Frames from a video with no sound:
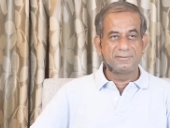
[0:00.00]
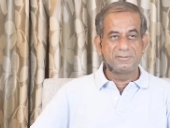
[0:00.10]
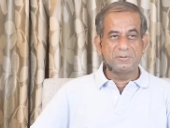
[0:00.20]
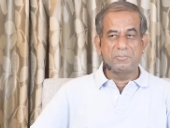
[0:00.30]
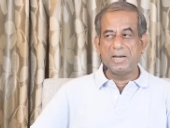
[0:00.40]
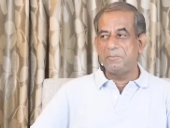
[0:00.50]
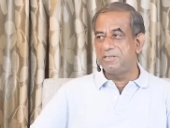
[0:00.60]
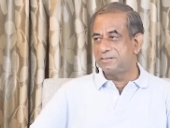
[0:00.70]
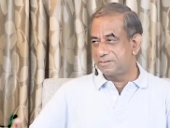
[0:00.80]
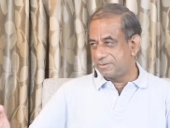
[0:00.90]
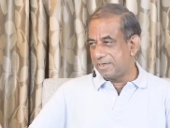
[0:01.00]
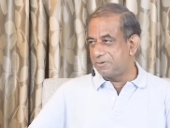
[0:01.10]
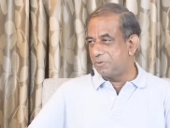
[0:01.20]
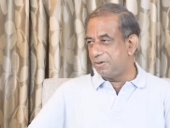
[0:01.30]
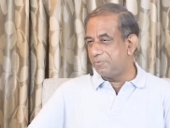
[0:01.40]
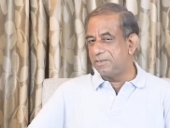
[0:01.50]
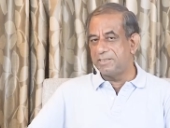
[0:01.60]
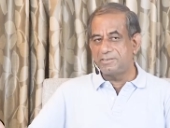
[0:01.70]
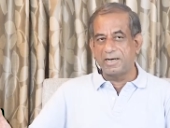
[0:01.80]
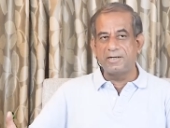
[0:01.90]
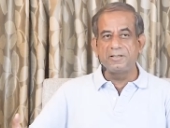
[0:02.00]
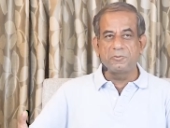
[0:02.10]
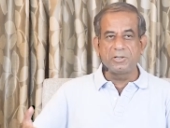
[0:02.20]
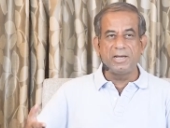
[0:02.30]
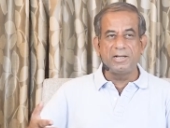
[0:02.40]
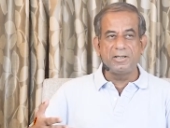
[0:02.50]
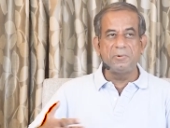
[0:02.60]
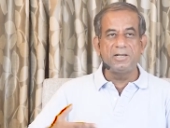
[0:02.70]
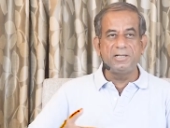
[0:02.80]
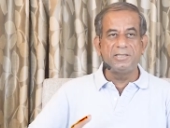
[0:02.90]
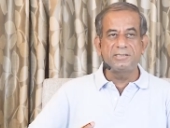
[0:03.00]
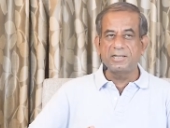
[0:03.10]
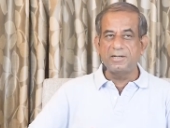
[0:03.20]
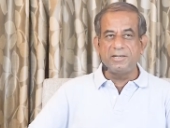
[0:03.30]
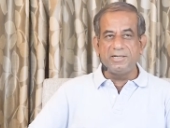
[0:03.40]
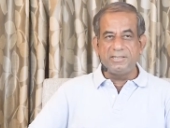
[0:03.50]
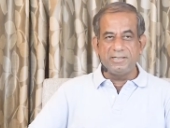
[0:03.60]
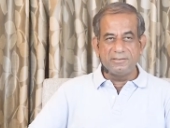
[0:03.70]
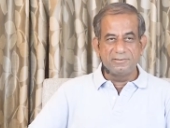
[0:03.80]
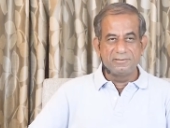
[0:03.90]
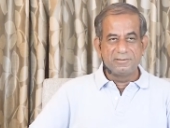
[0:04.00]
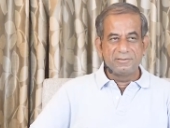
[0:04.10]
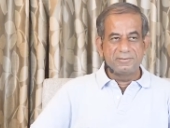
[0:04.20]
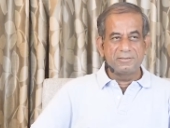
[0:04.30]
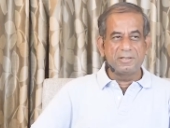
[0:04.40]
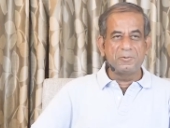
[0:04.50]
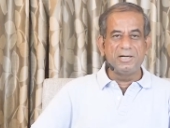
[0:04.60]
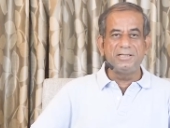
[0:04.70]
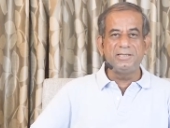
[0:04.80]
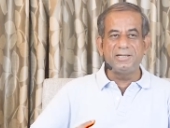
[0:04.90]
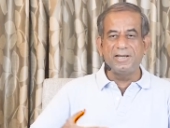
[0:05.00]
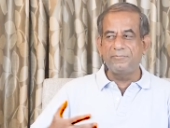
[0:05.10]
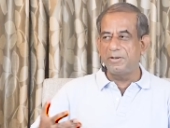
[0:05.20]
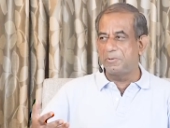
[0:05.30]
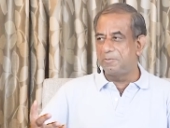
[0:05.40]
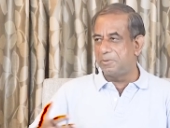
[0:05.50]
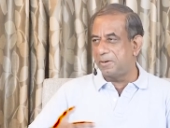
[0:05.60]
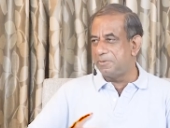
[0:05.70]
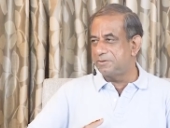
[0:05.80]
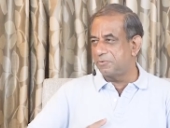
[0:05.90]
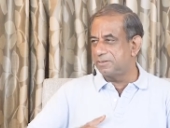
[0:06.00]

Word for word: So Brahmins, naturally, when they started cooking, ultimately they started eating. So the only thing left about Brahmins